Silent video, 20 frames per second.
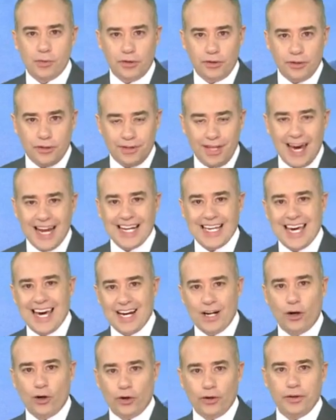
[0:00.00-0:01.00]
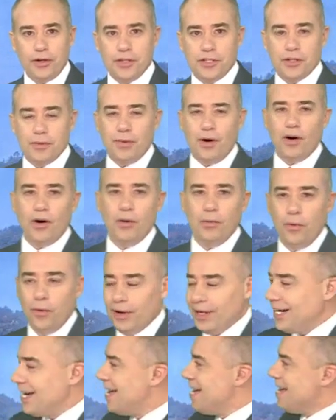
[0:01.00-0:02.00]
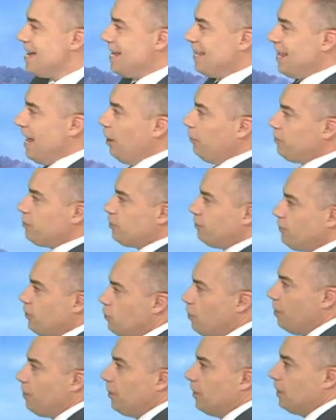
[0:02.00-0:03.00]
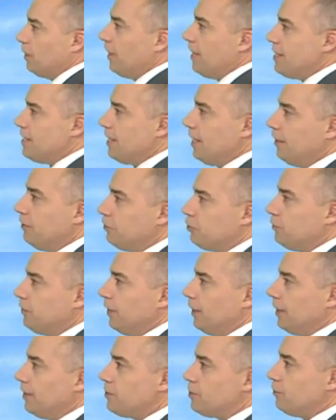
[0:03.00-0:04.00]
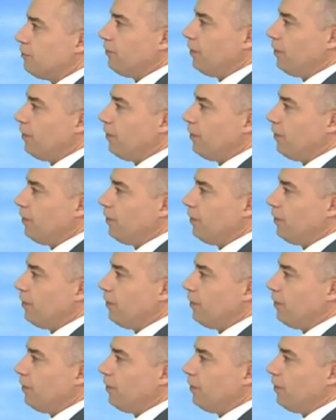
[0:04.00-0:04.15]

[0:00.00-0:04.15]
we'll do that again early tomorrow morning. That was the view up on Lake Gunnersville as the